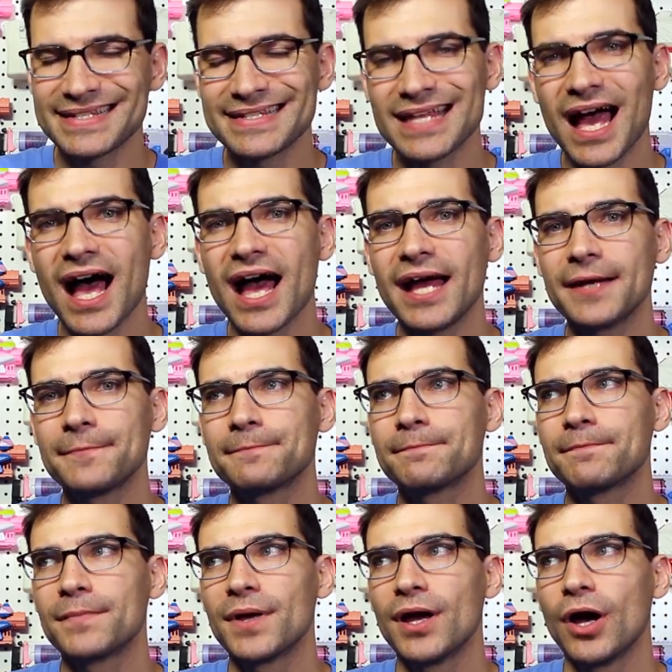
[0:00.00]
not
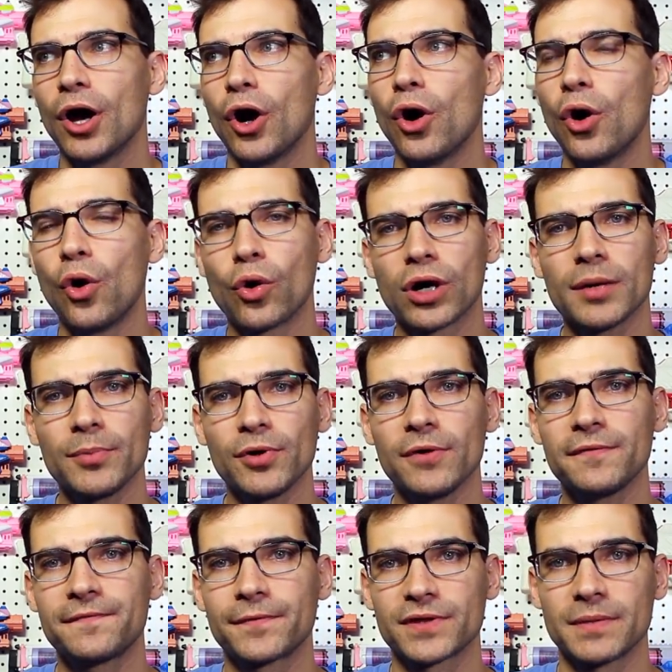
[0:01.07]

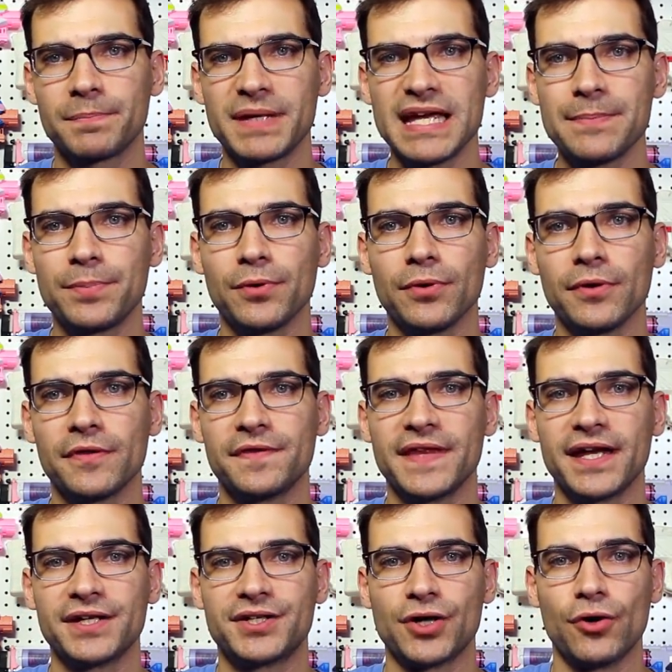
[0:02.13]
horrible for the people
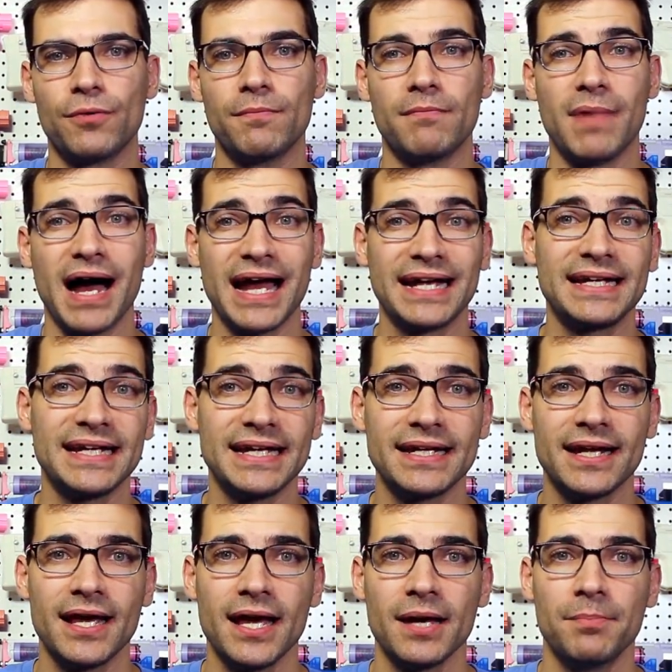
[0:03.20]
that don't mind
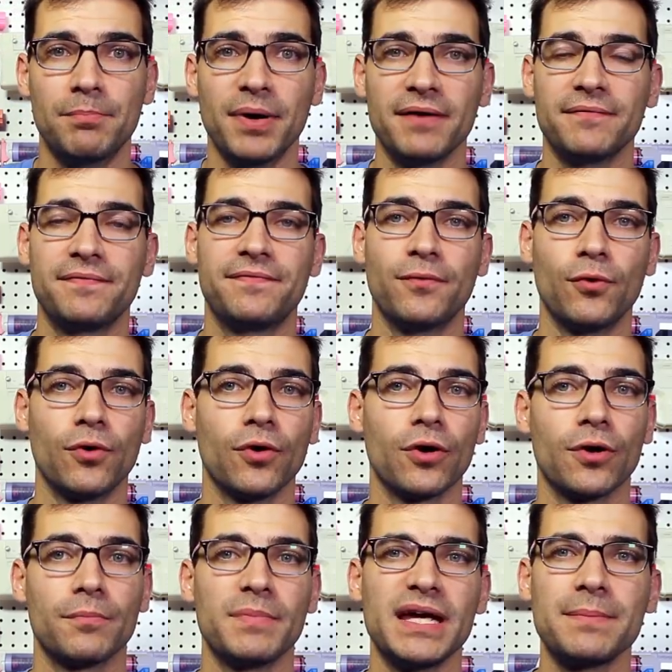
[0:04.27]
it, but
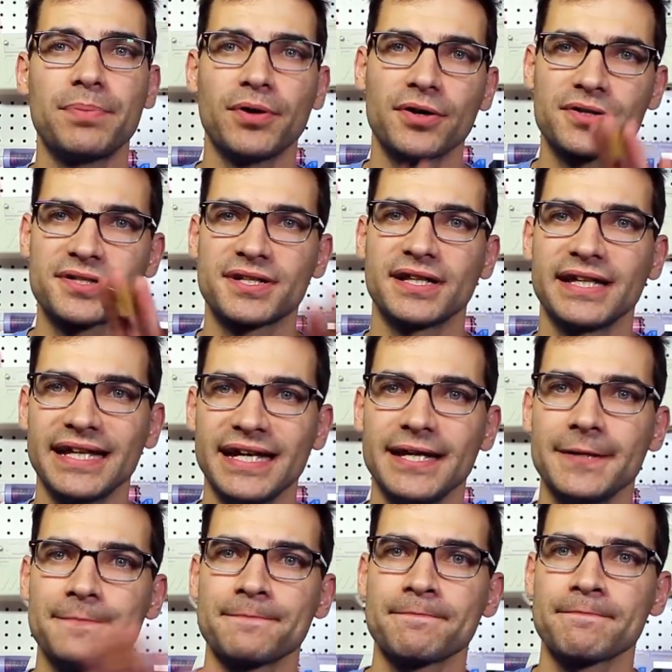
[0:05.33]
for me
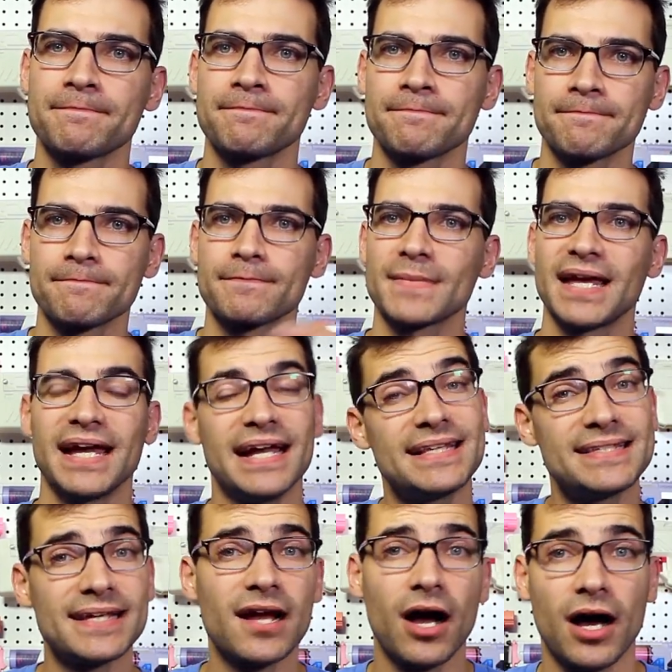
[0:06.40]
personally,
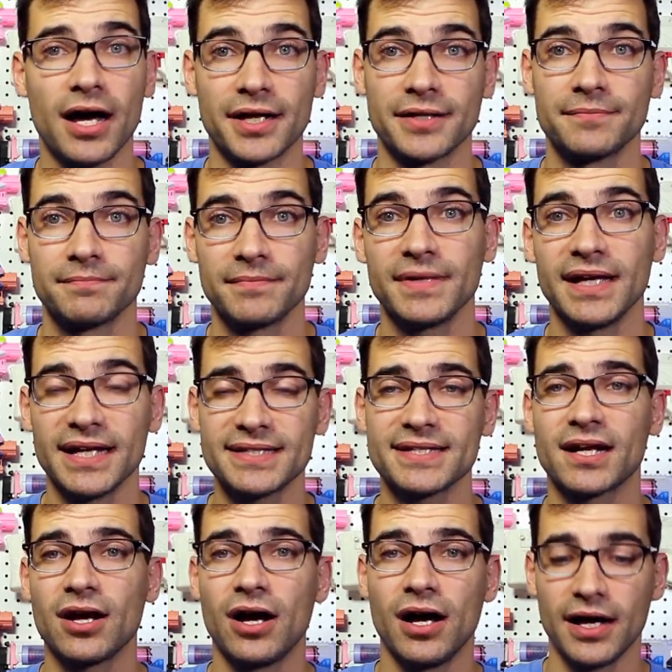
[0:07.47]
it's a con.
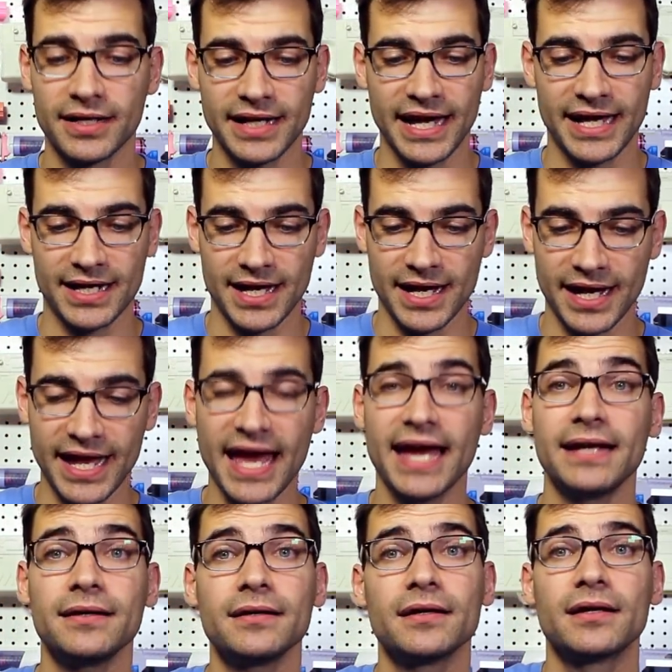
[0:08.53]
It's a con, and
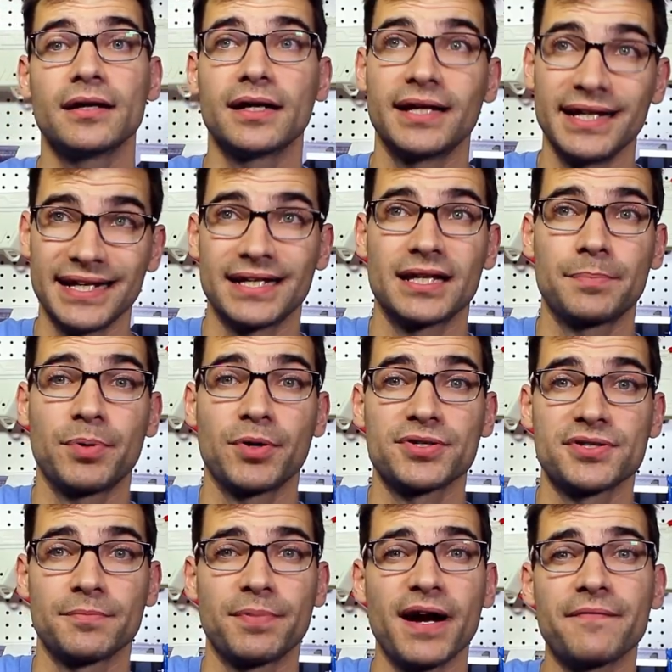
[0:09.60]
again, getting into the
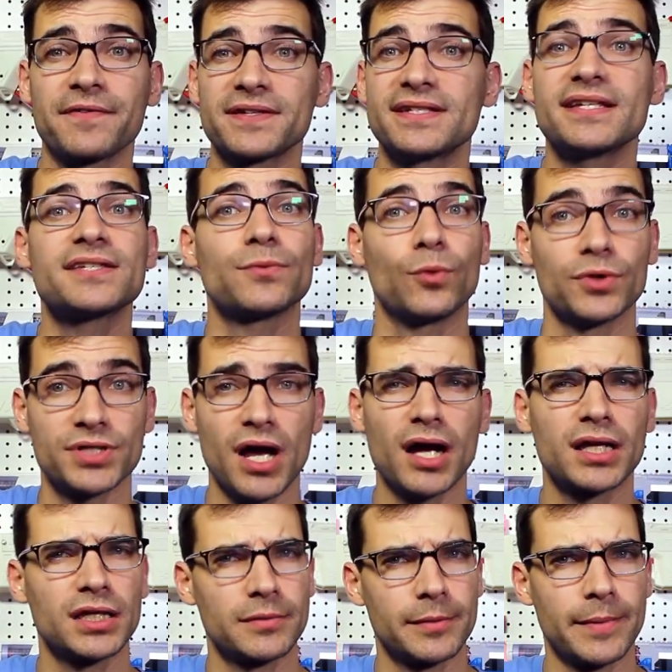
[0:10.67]
personal preferences, we'll
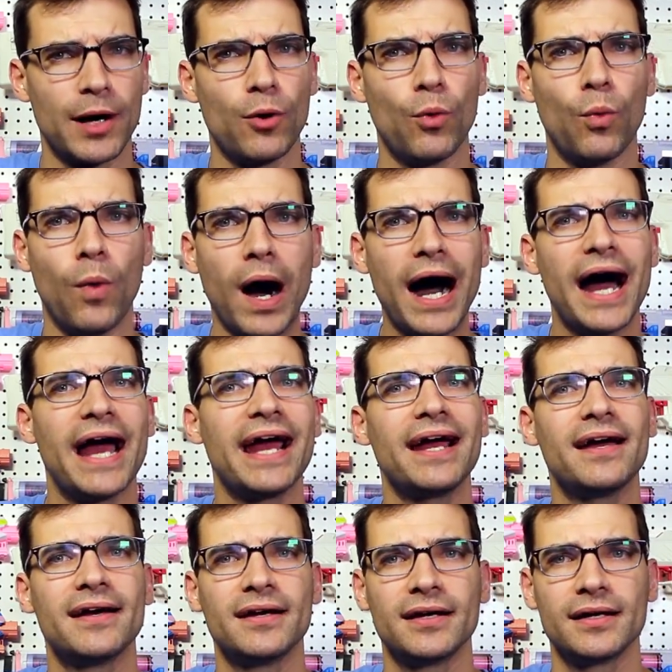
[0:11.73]
talk a little bit about
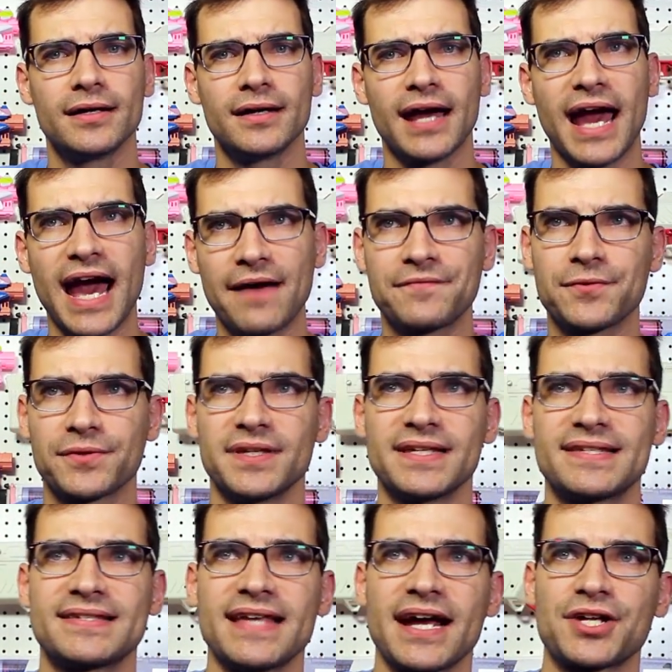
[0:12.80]
why after
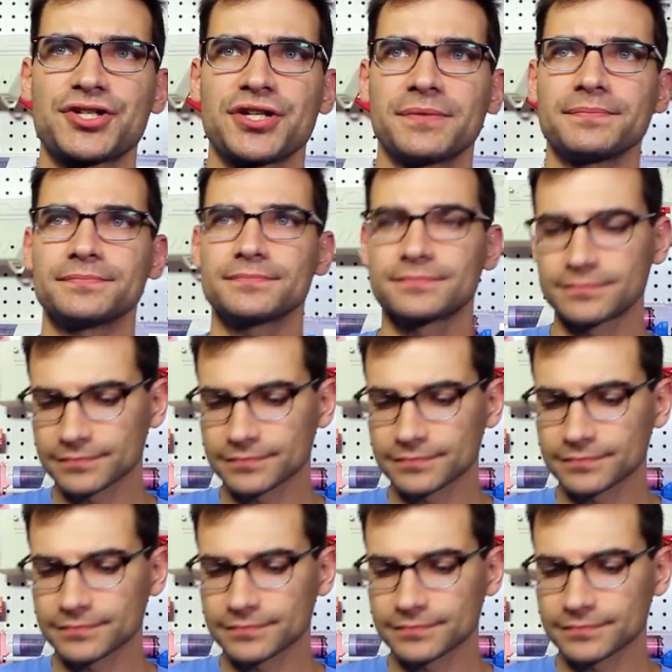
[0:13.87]
this section.